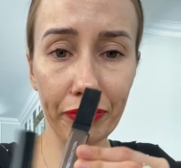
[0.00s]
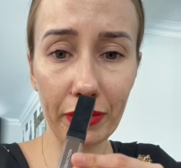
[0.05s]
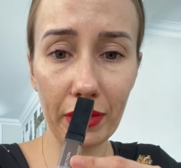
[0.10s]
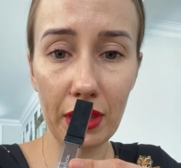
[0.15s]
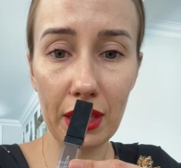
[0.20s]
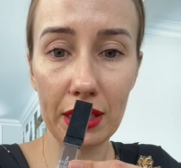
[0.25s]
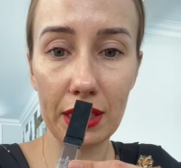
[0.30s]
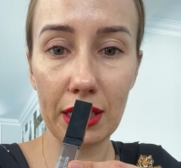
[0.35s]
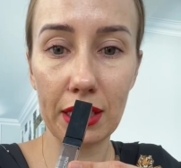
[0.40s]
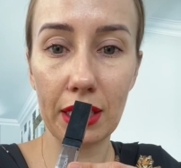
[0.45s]

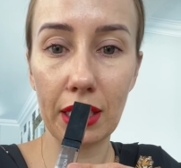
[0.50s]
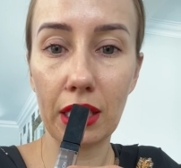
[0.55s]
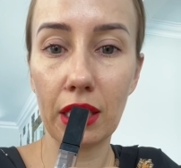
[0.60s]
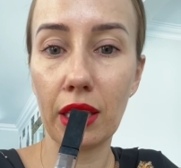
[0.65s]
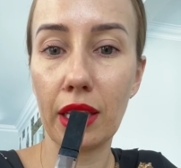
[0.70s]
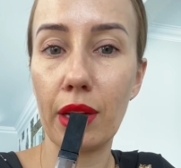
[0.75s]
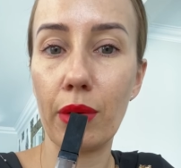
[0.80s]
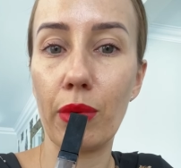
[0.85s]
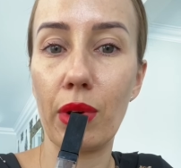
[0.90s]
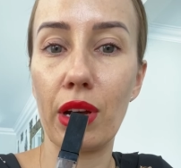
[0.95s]
This is the
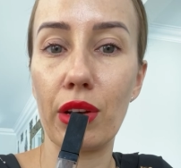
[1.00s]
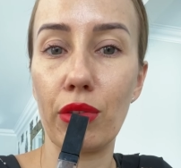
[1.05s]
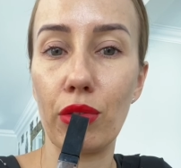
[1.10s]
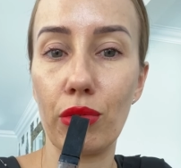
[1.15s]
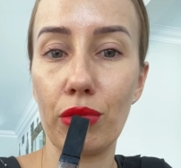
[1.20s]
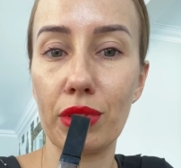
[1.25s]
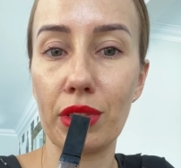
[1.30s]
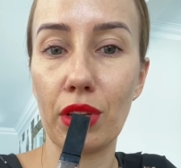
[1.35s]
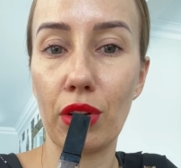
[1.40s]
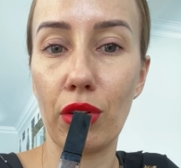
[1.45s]
clear one,
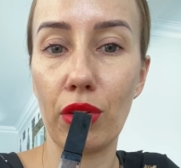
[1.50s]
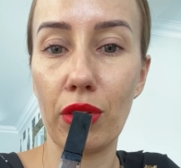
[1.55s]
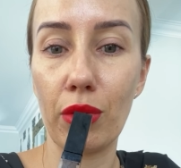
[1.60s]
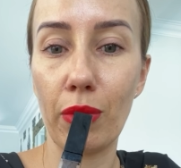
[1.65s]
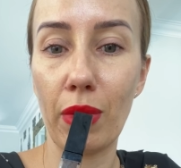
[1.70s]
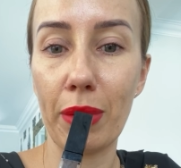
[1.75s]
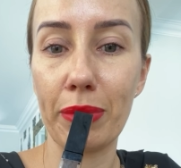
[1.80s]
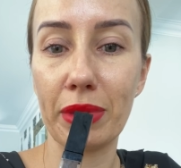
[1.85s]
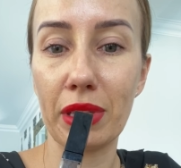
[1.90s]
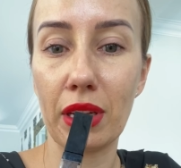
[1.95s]
also on the
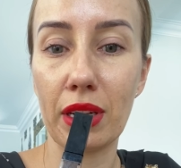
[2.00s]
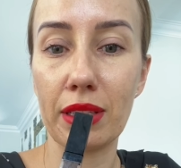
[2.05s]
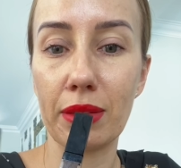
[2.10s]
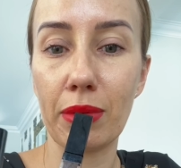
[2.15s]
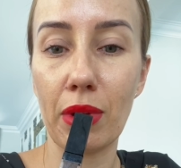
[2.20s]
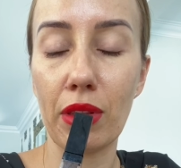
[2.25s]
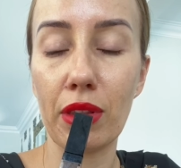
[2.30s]
website as well.